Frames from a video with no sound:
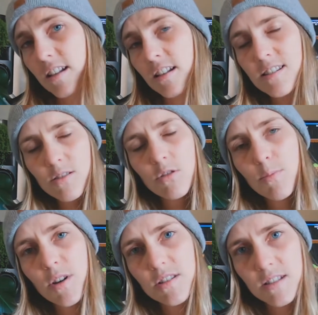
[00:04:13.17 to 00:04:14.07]
Let's talk
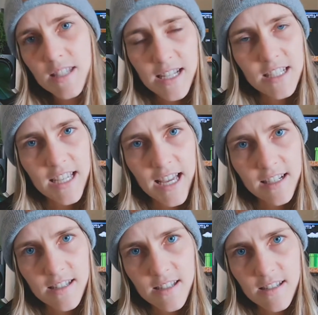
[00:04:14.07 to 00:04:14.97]
about the
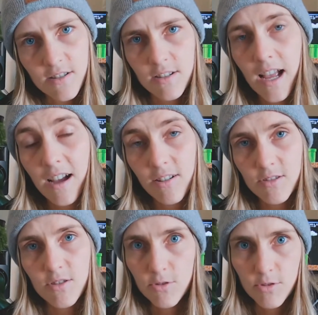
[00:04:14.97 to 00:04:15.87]
technicalities on how
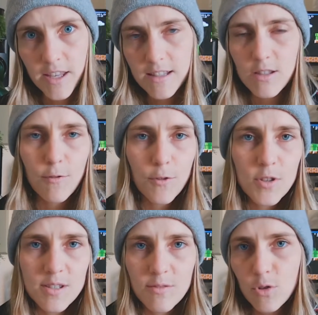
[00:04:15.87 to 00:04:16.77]
to do that. So
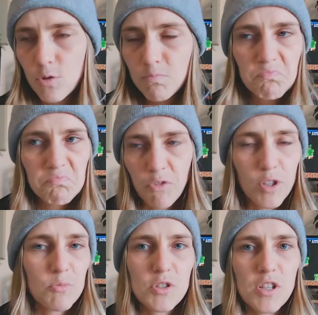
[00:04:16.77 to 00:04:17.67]
first of all,
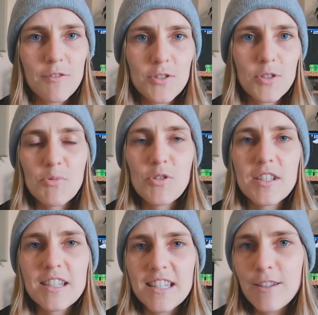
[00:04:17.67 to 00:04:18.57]
film yourself doing
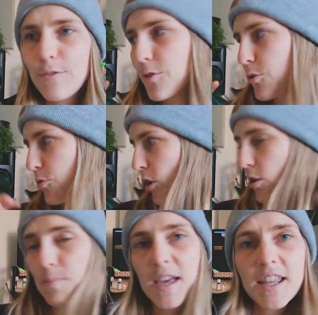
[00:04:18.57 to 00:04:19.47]
music. If you are a
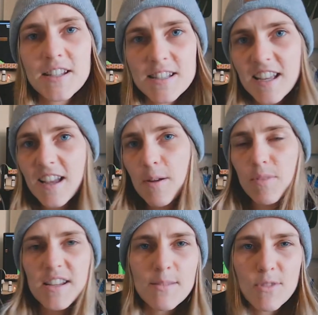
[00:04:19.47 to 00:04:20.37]
pianist,
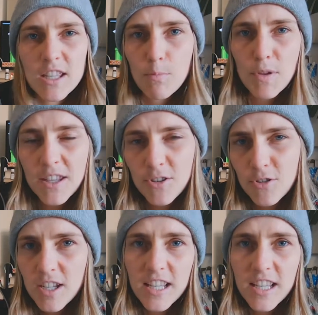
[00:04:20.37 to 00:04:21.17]
play something at the piano.